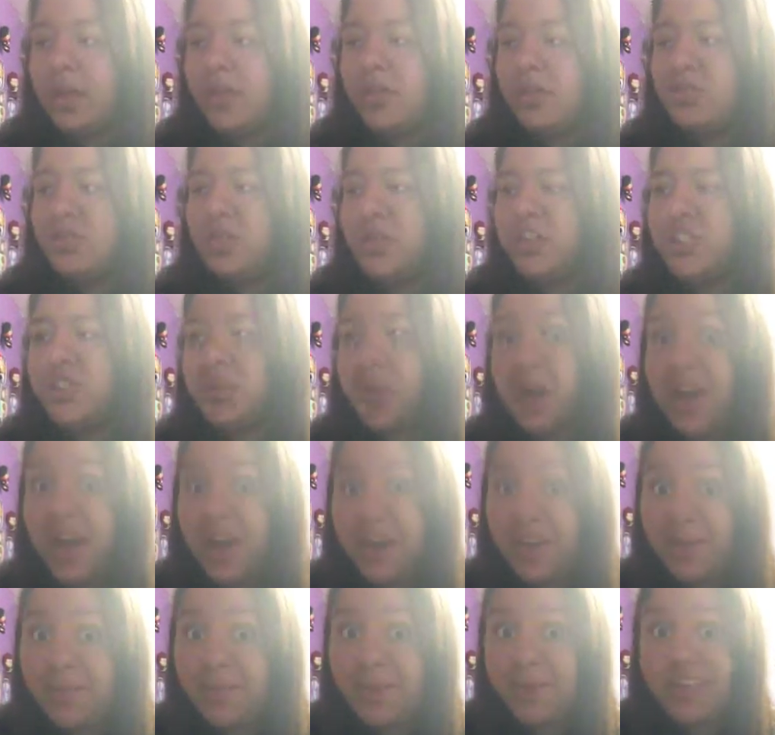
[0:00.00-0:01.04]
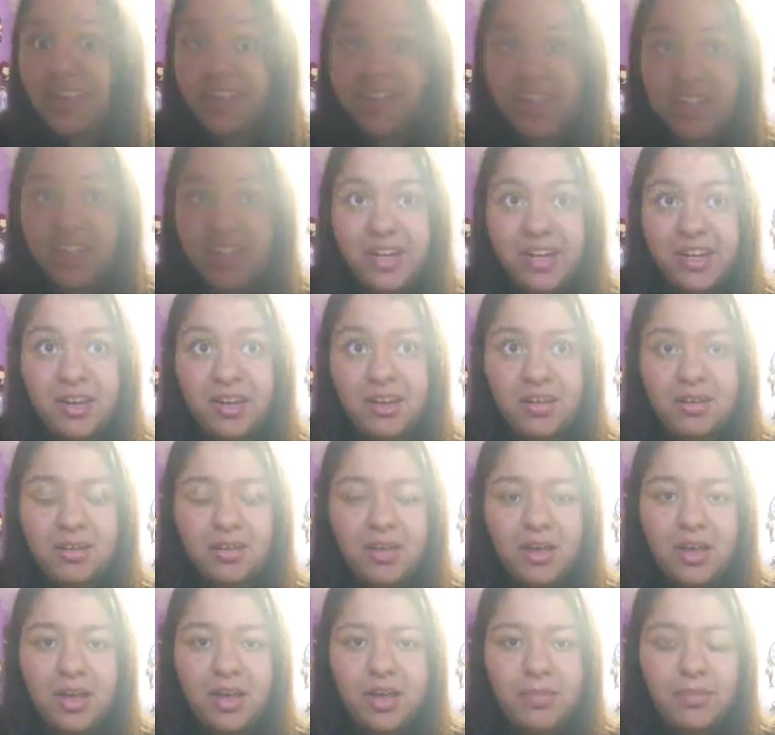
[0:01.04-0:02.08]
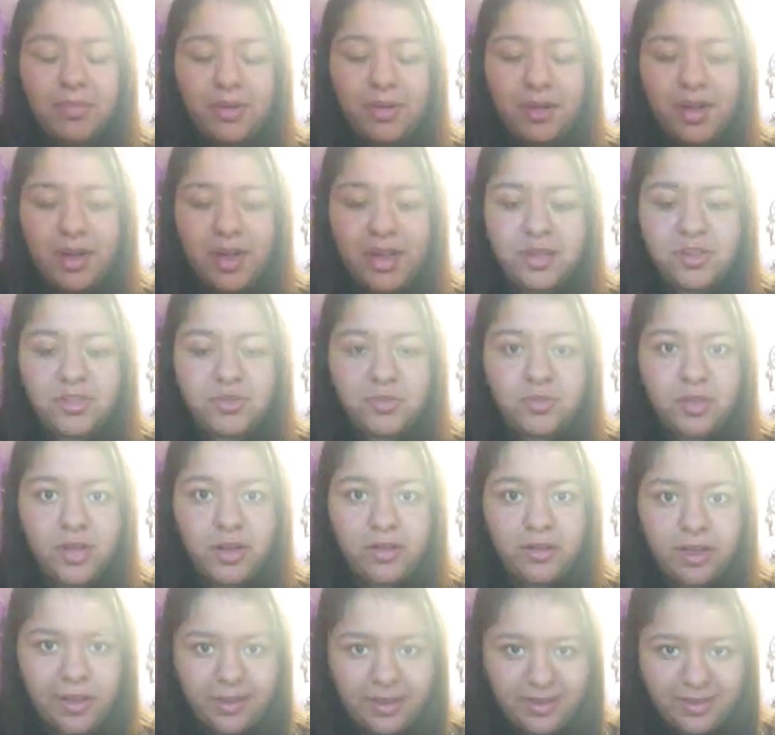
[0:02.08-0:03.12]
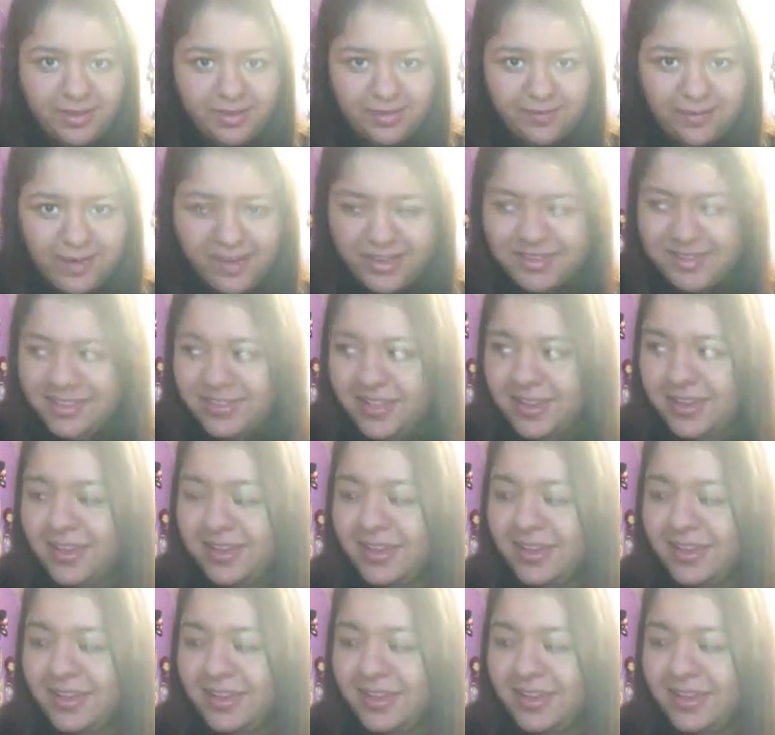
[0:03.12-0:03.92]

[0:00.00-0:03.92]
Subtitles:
So I tried to make a Shiine doll, but I do not like his face.